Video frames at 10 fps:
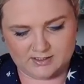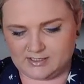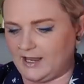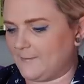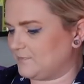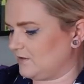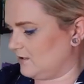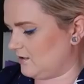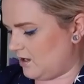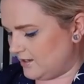So yeah,
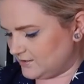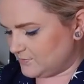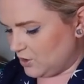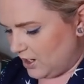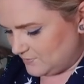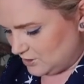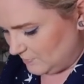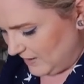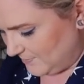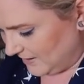I subscribe
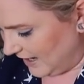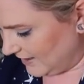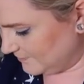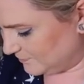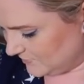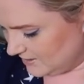to Paper Gang.